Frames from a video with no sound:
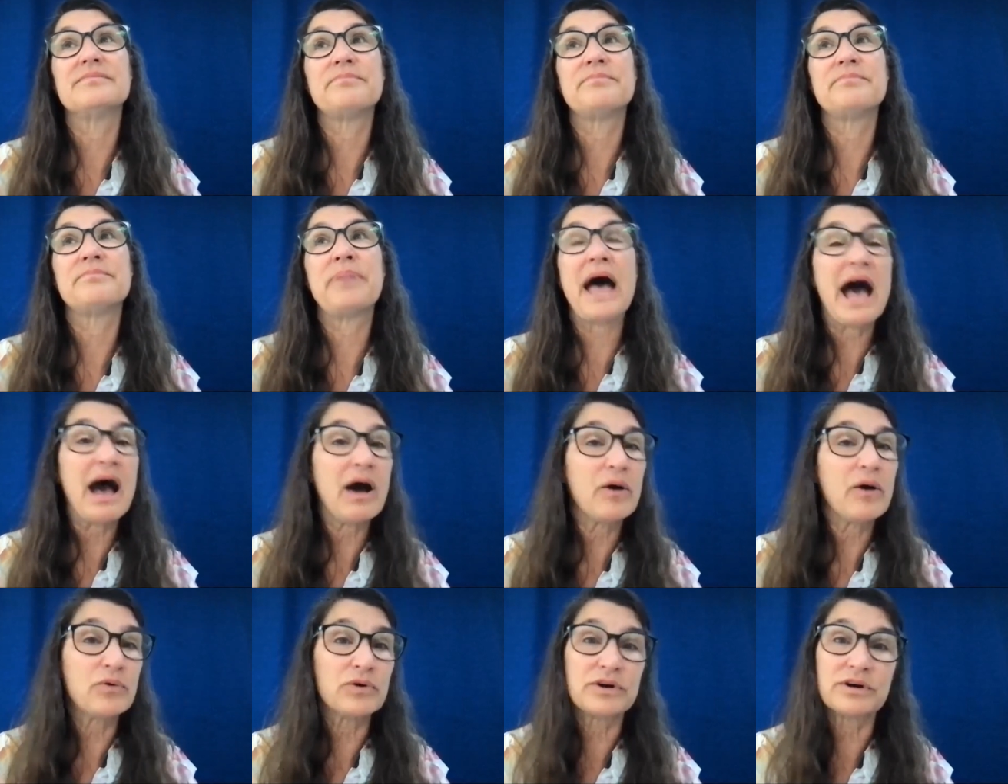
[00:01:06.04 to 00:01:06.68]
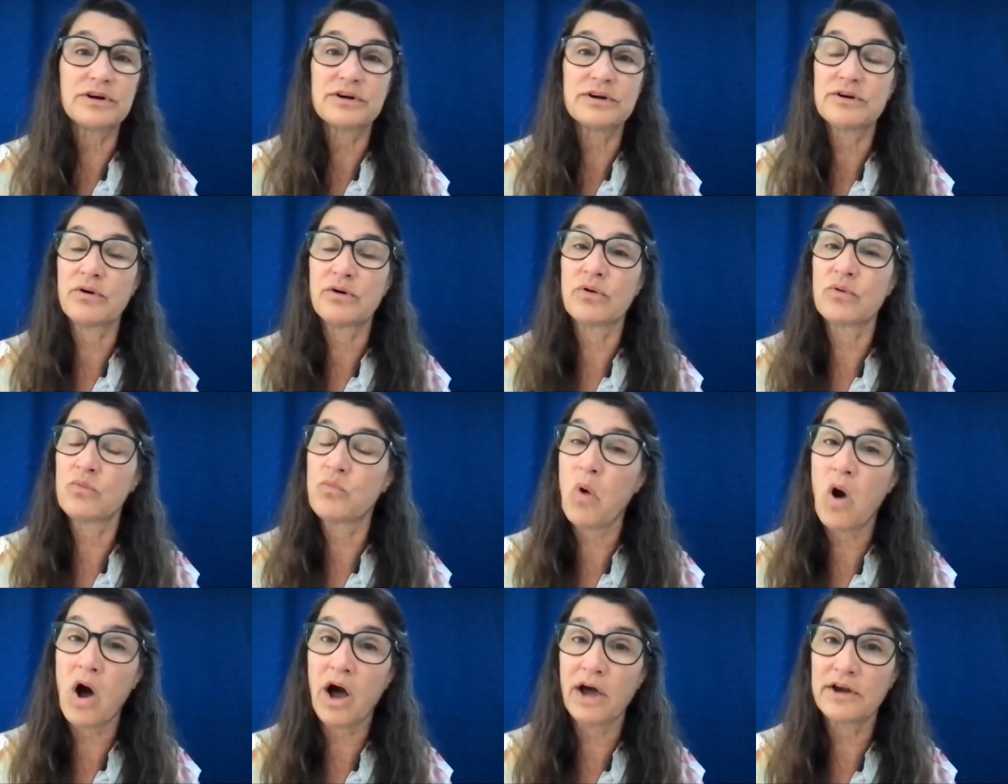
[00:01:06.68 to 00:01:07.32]
power or
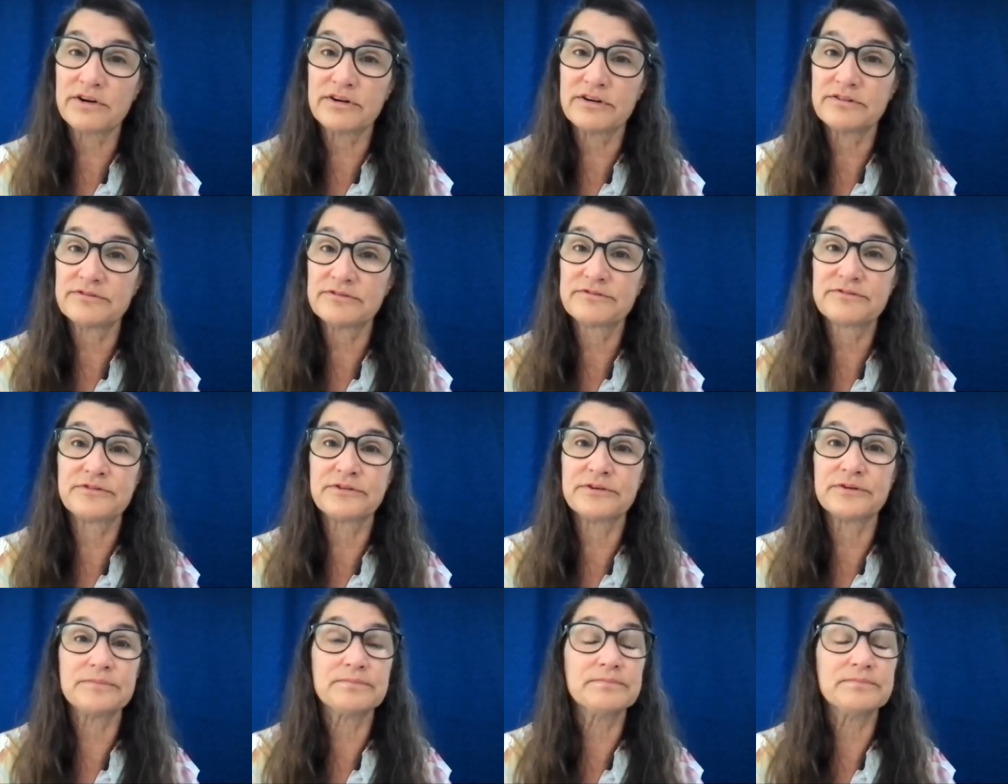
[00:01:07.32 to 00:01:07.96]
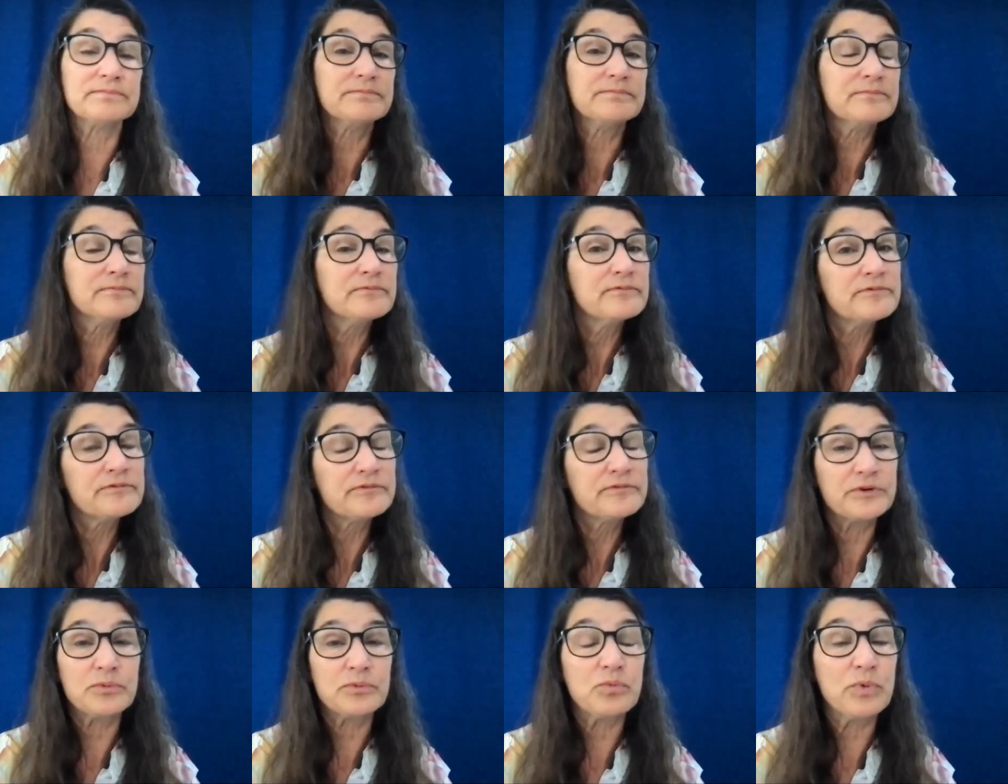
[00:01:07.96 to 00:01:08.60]
water for
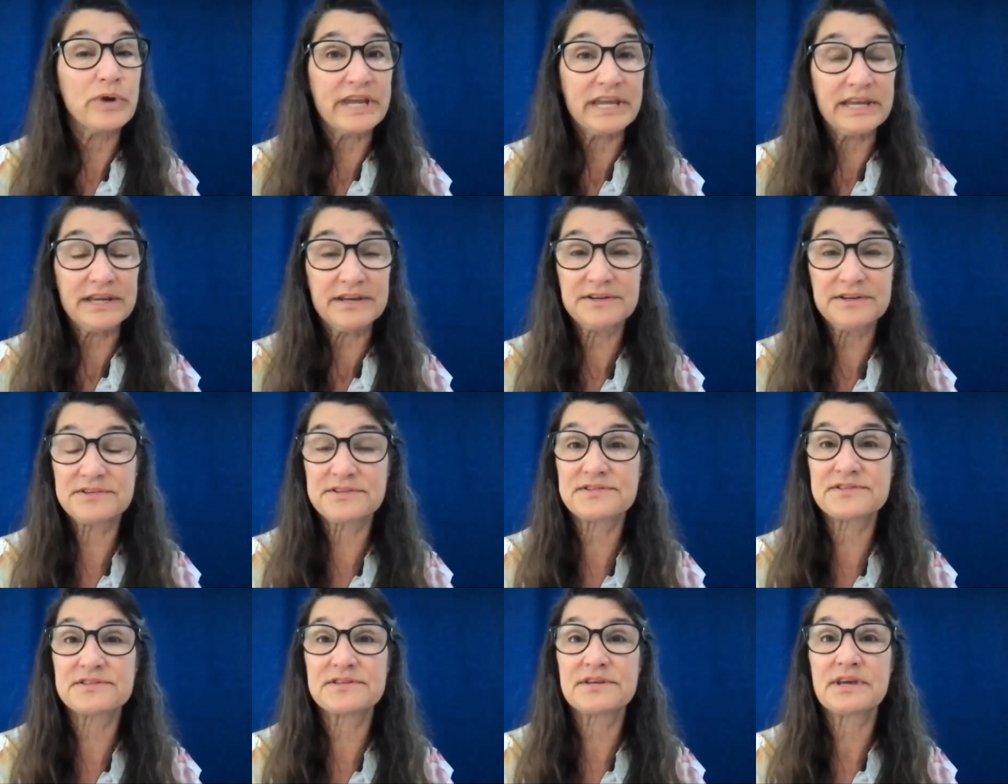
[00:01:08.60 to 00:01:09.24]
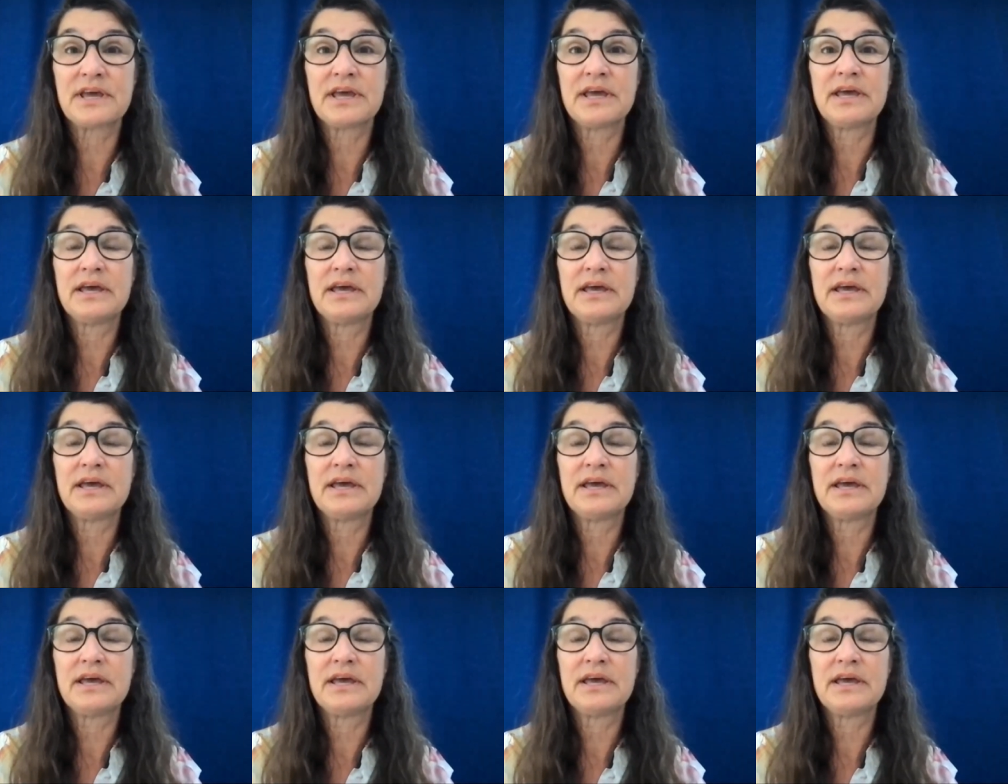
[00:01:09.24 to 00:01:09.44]
for weeks.